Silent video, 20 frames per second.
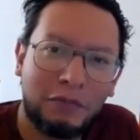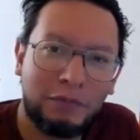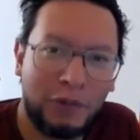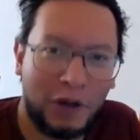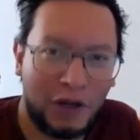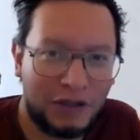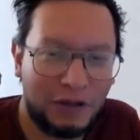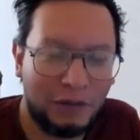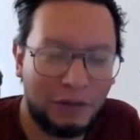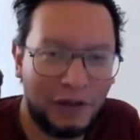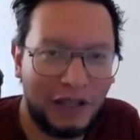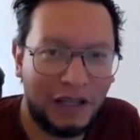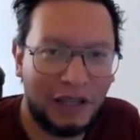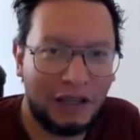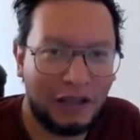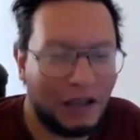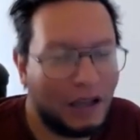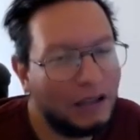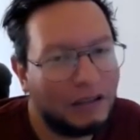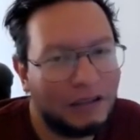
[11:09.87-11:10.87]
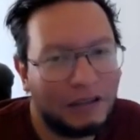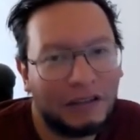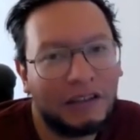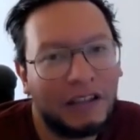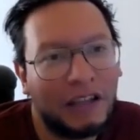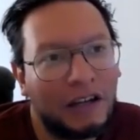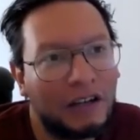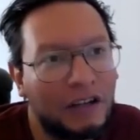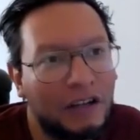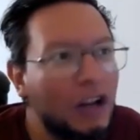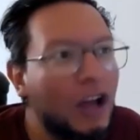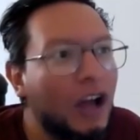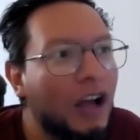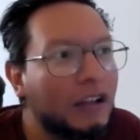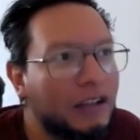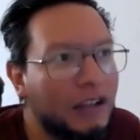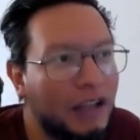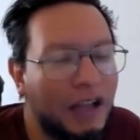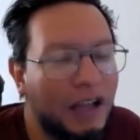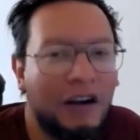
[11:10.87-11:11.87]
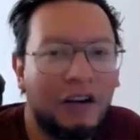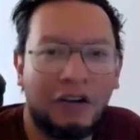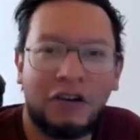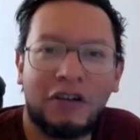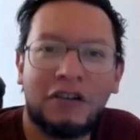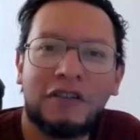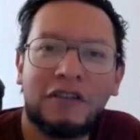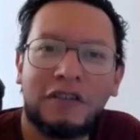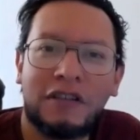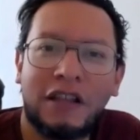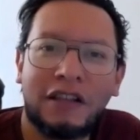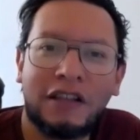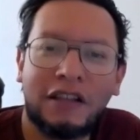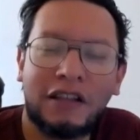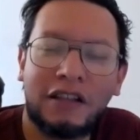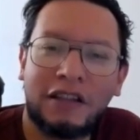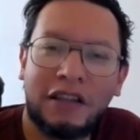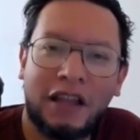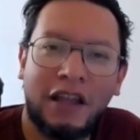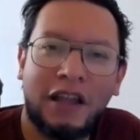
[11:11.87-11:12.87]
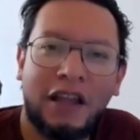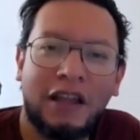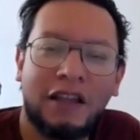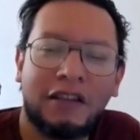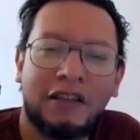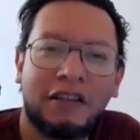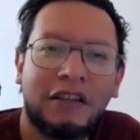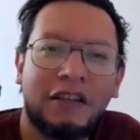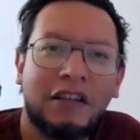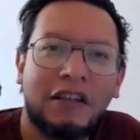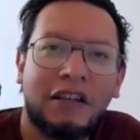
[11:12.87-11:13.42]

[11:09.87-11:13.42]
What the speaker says: Possibly they're not errors that